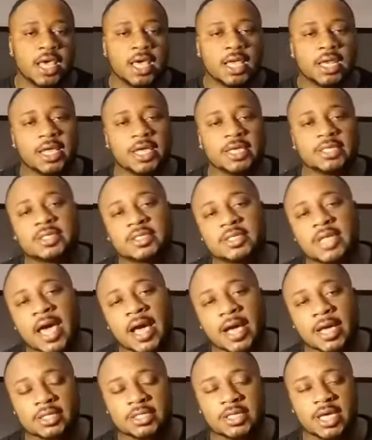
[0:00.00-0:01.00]
Let's
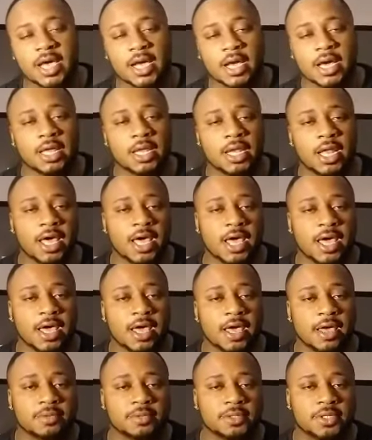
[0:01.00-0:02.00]
stack attack our
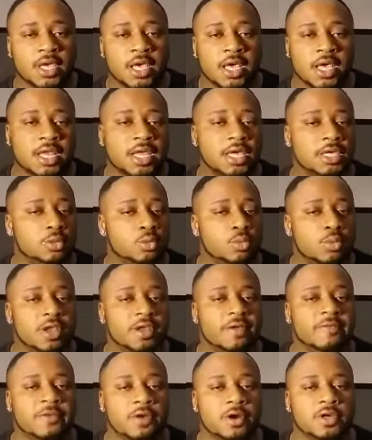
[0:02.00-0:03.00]
lives. Let's win the
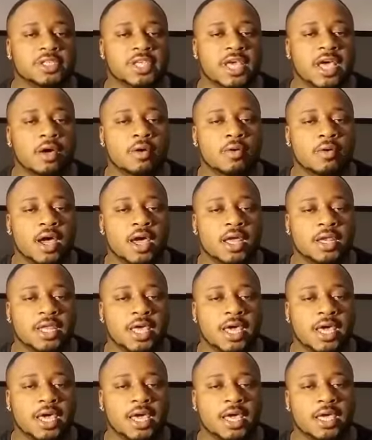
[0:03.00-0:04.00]
first hour of our
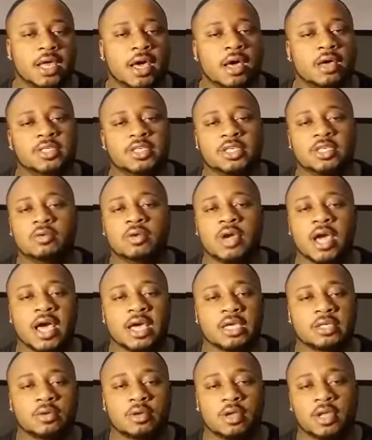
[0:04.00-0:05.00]
day. And I'll see you
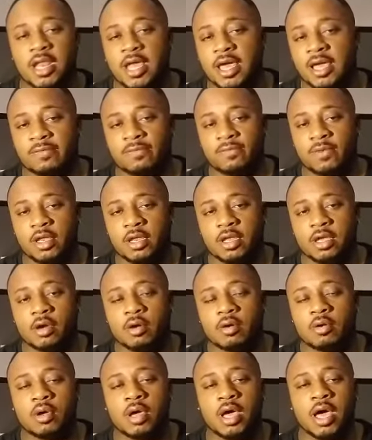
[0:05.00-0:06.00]
guys on the next
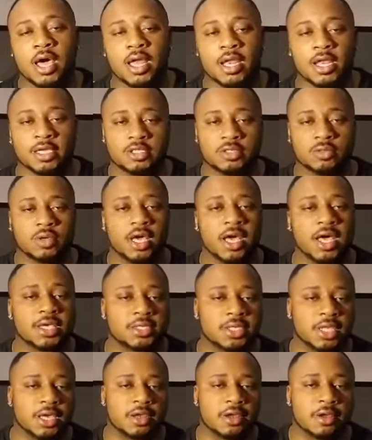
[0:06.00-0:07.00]
video. Holla at you guys
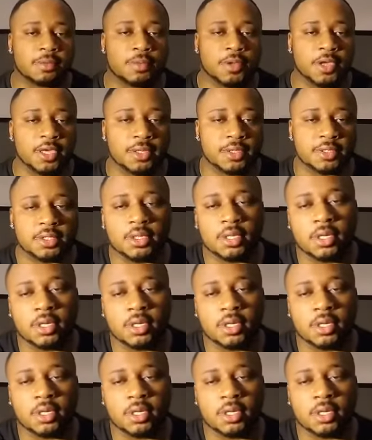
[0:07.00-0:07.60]
later. Peace.